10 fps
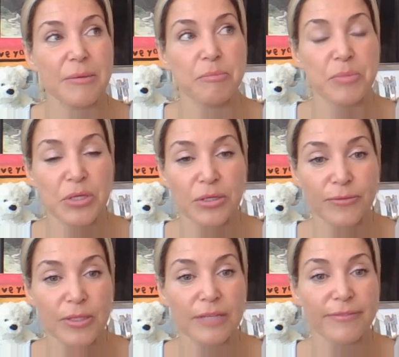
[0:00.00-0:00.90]
a
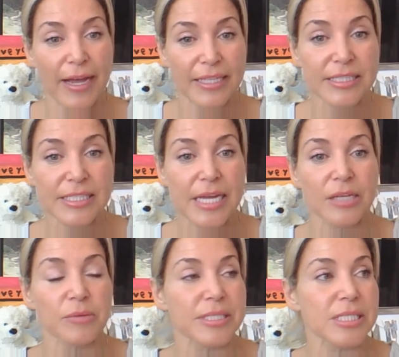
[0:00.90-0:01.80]
beautiful event,
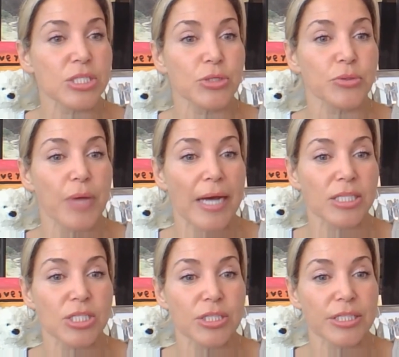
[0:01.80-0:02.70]
and it was to
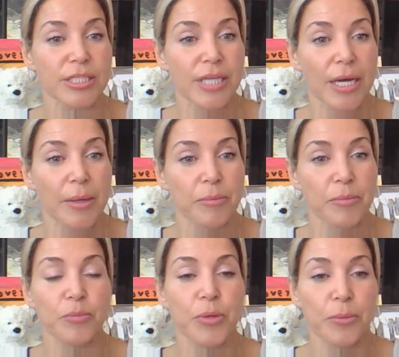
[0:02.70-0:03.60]
actually
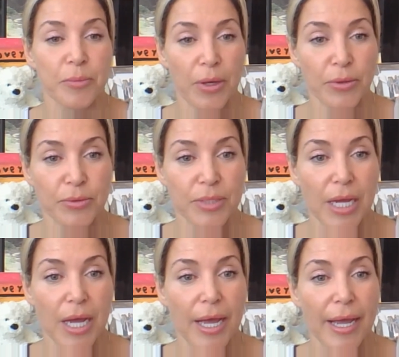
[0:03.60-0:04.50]
promote
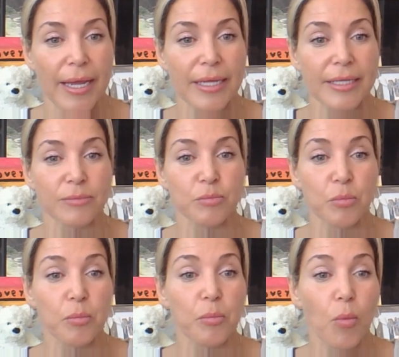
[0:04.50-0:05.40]
a
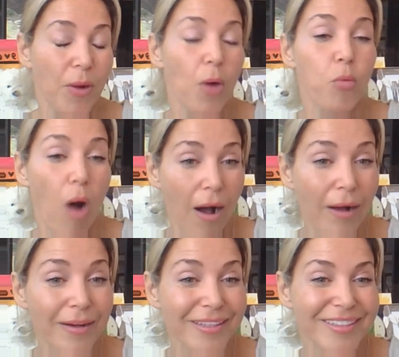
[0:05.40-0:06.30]

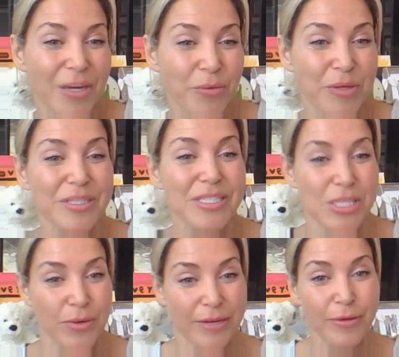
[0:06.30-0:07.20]
walk that we were
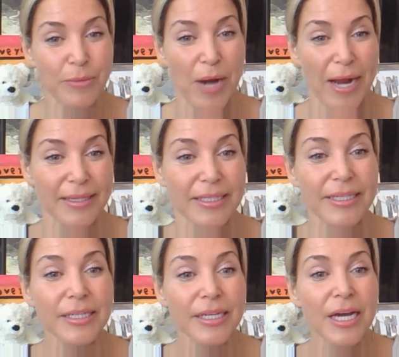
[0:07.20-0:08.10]
doing for
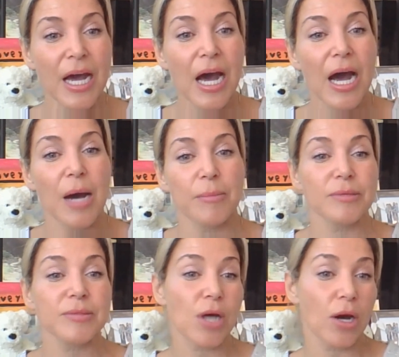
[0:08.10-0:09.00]
Bradley.
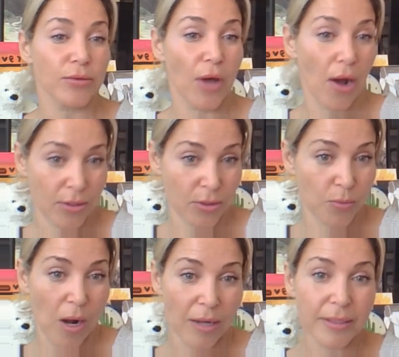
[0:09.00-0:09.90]
It was called the
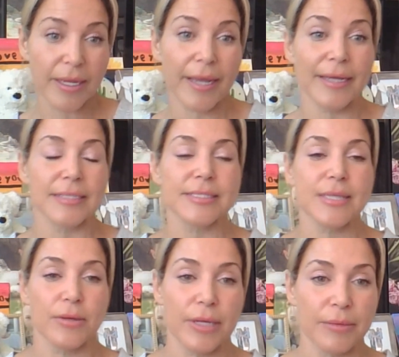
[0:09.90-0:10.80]
Honor Walk, and
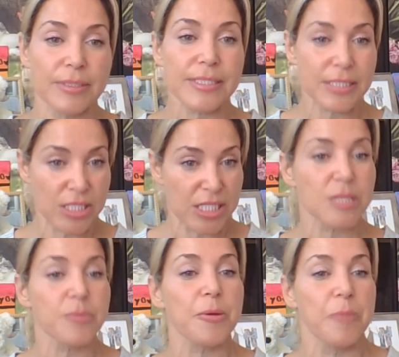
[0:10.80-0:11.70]
so it was
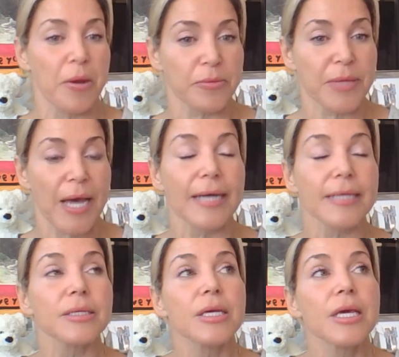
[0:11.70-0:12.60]
just to promote that.